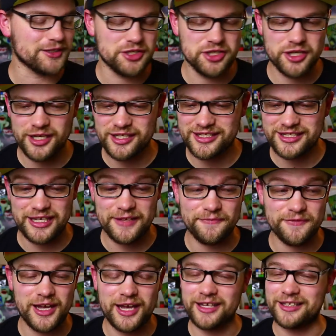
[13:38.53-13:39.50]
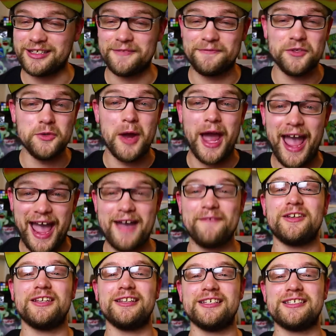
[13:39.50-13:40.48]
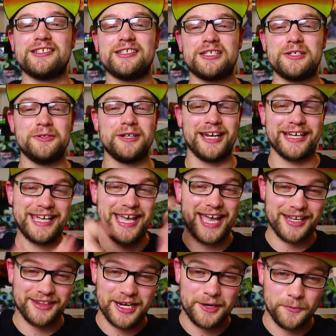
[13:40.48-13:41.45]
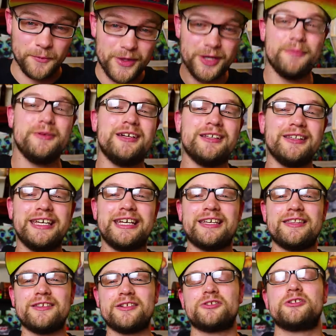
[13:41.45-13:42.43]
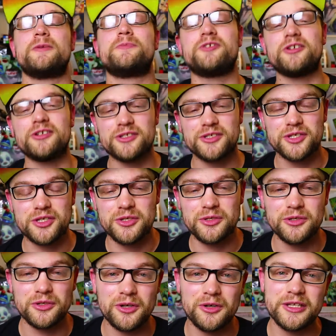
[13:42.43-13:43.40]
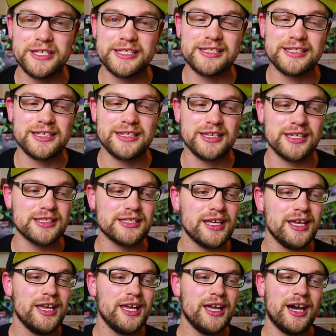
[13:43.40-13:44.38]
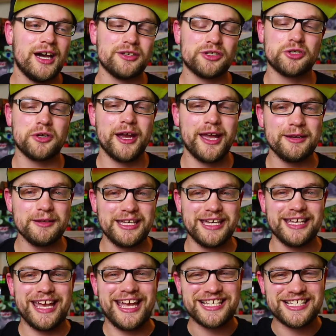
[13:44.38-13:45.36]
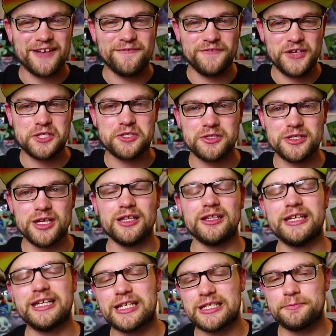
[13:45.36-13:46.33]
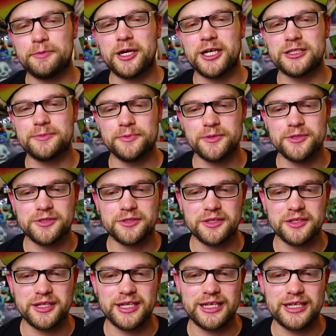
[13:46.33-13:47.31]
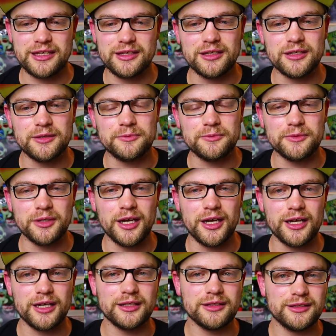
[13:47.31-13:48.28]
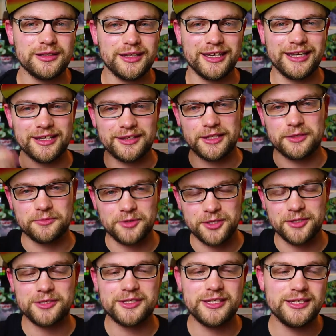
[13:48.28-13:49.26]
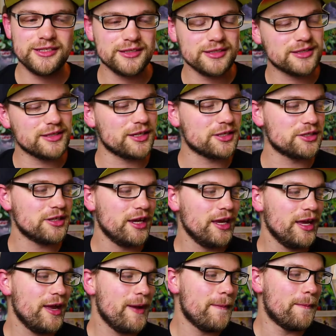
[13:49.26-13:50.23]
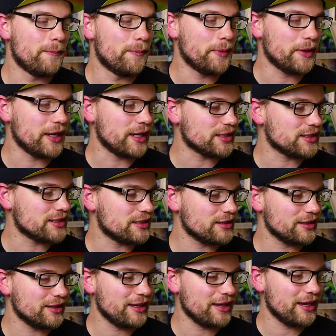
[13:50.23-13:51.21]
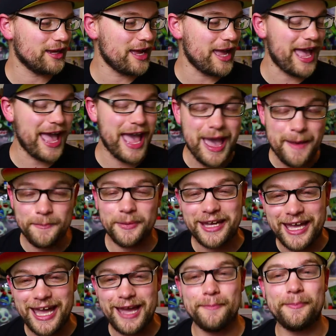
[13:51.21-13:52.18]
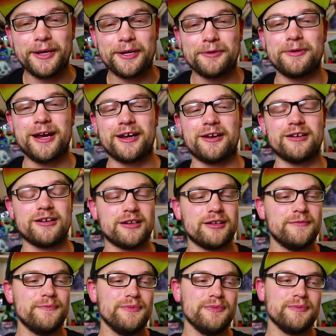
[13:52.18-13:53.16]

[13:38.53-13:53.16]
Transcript: if you haven't listened to it, again, there will be a link in the description so that you can go listen to this. I'll try and get as official a link as possible so that they get their royalties and such. But epic record.